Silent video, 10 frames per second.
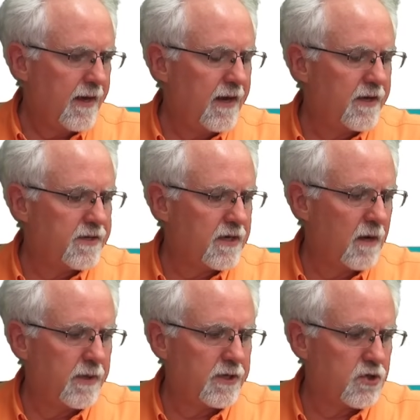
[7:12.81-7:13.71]
it is
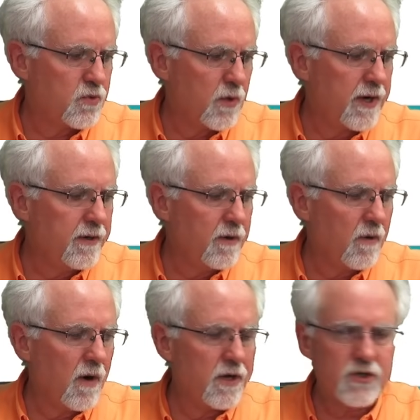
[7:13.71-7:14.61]
coming straight
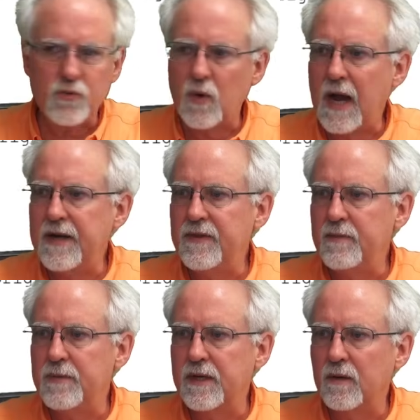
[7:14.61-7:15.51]
across right in the
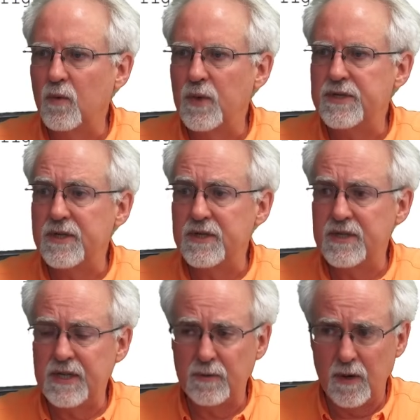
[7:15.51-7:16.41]
middle, which is
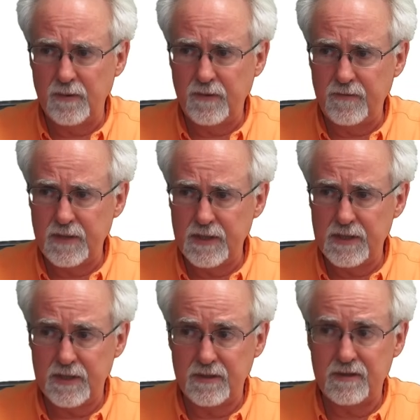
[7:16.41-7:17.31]
zero
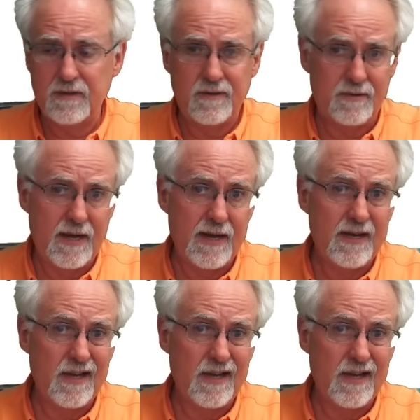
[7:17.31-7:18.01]
divisions, okay?